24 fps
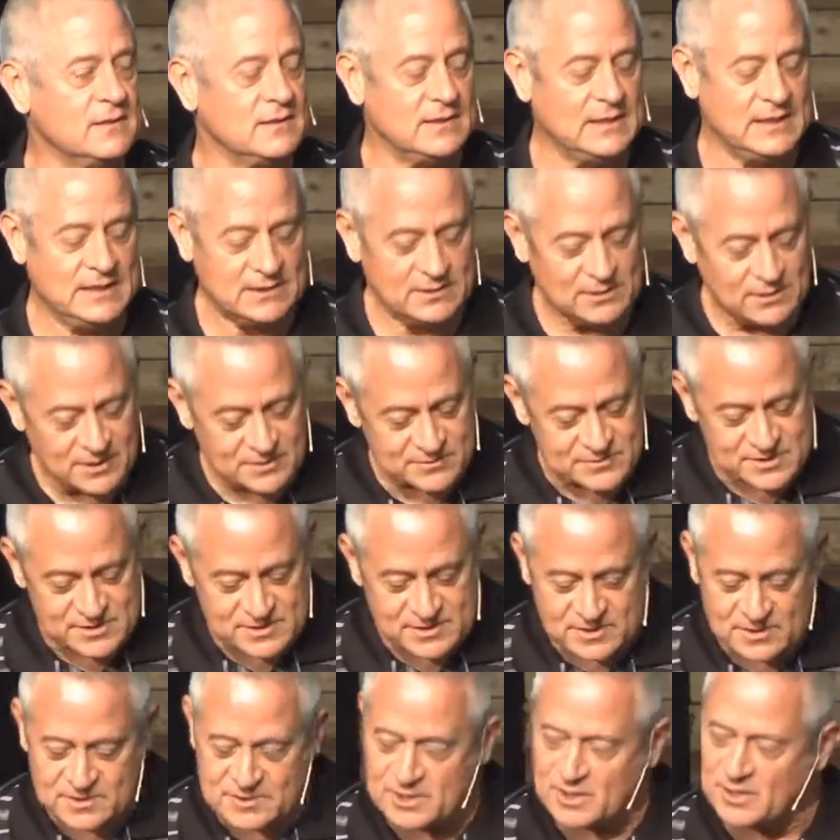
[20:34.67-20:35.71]
He loves us
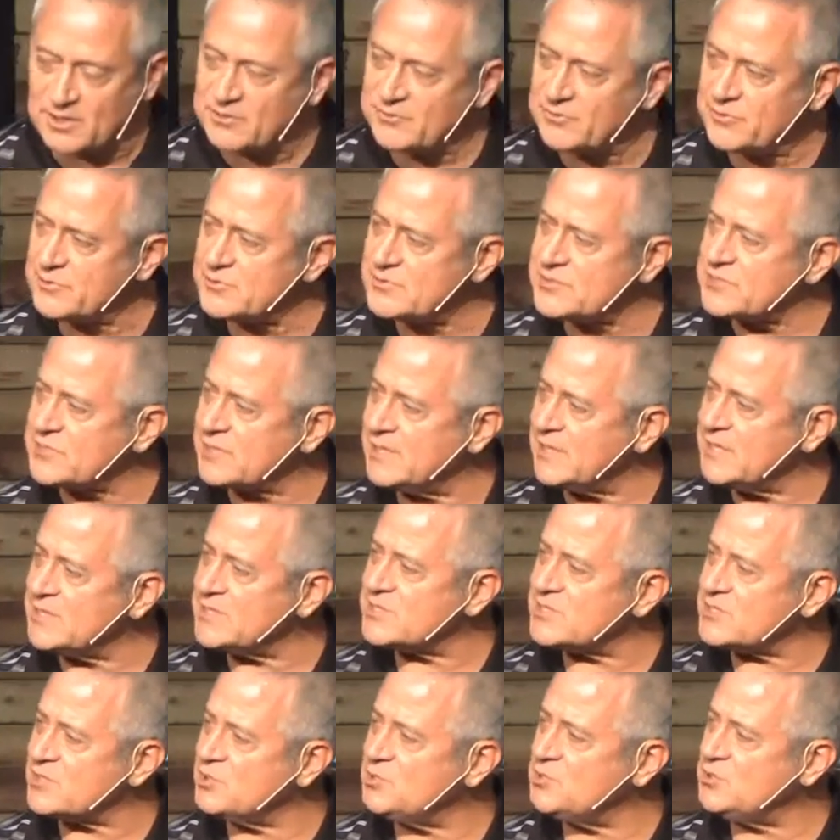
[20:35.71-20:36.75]
to tuck those things
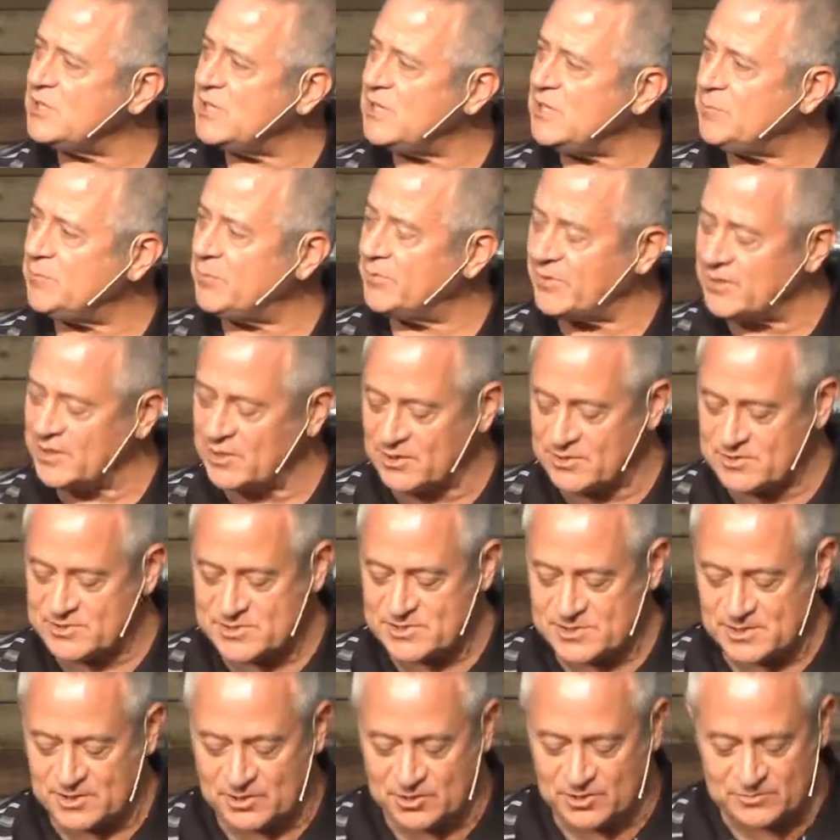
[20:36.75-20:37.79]
so deep within
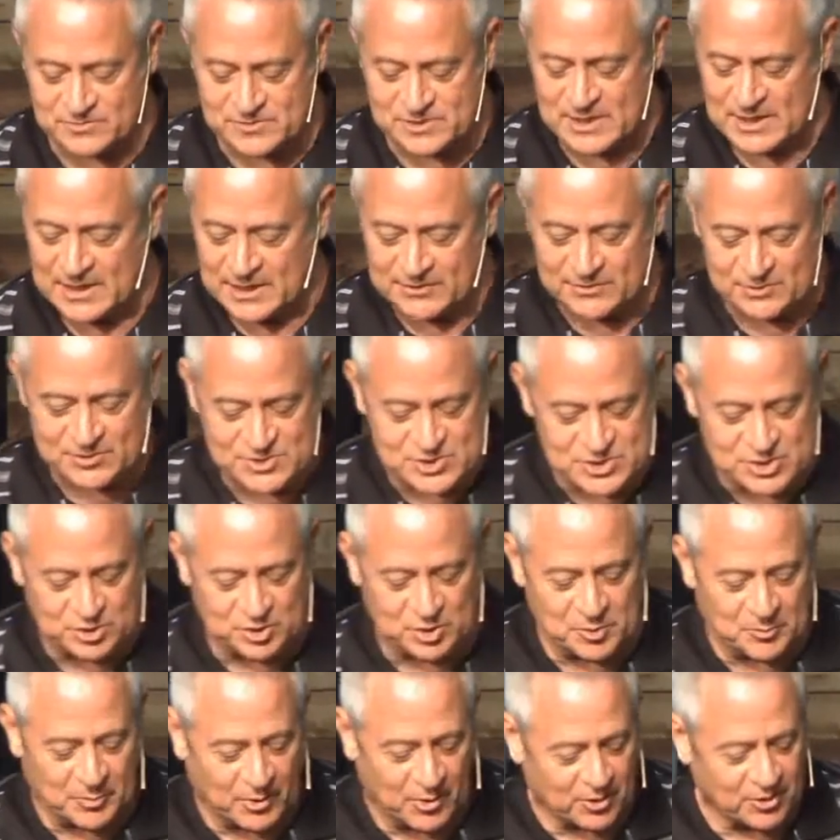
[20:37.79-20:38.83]
ourselves, and they're still
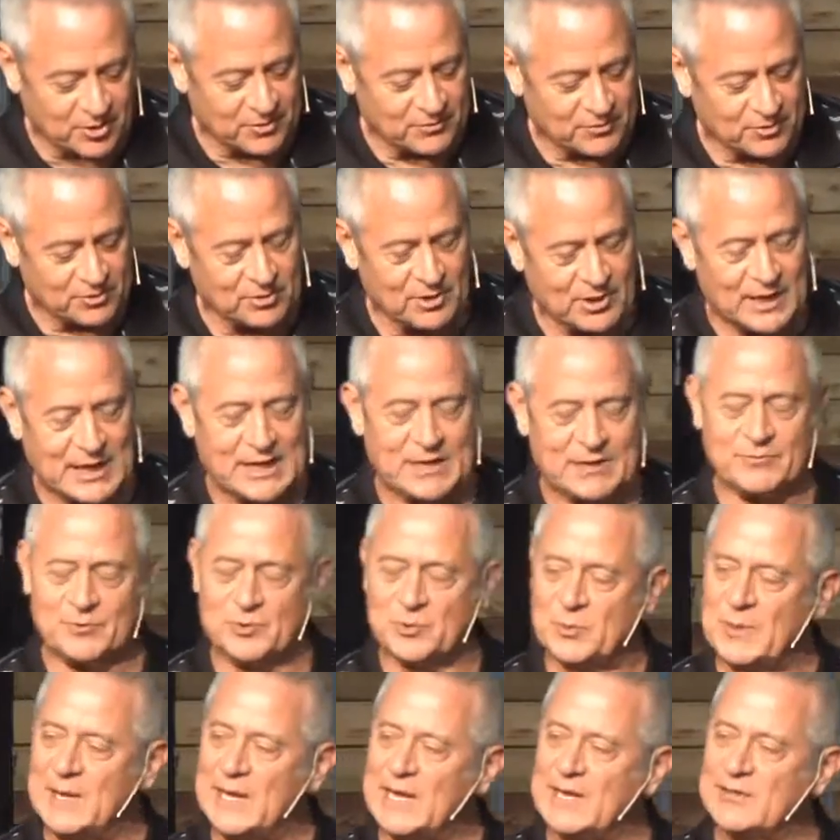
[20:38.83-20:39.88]
a part of our life, and
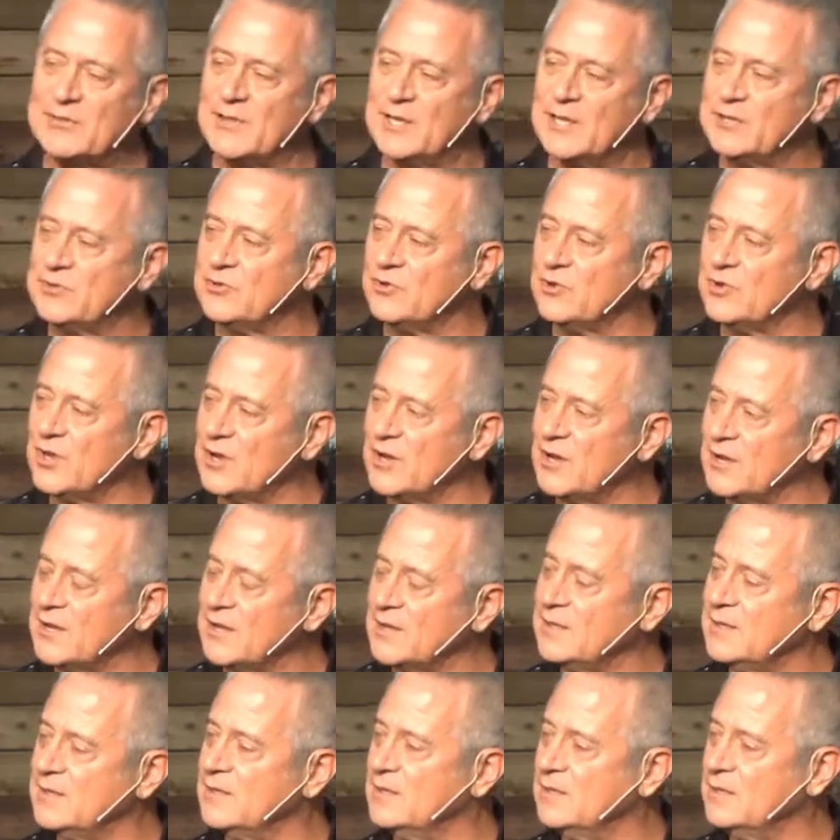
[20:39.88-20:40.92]
we act like they're not.
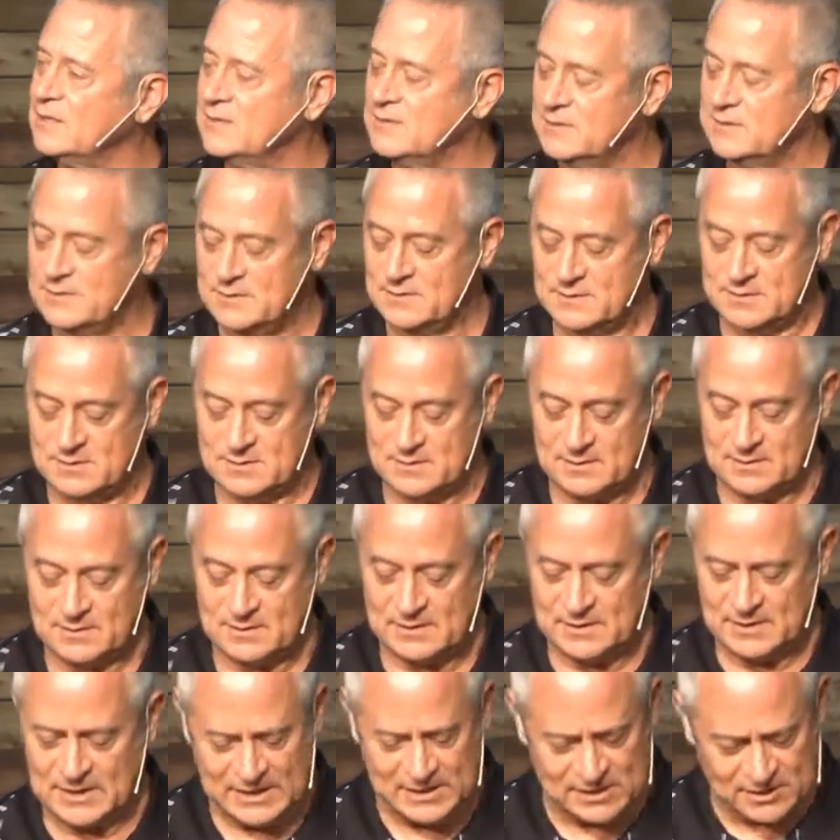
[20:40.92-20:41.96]

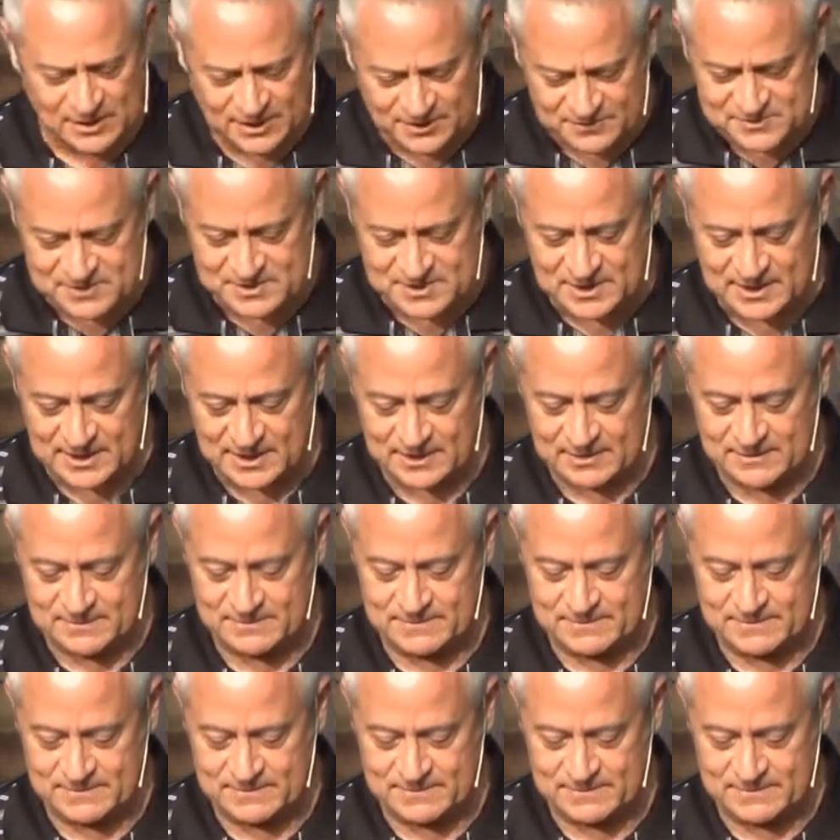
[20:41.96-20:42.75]
He loves that.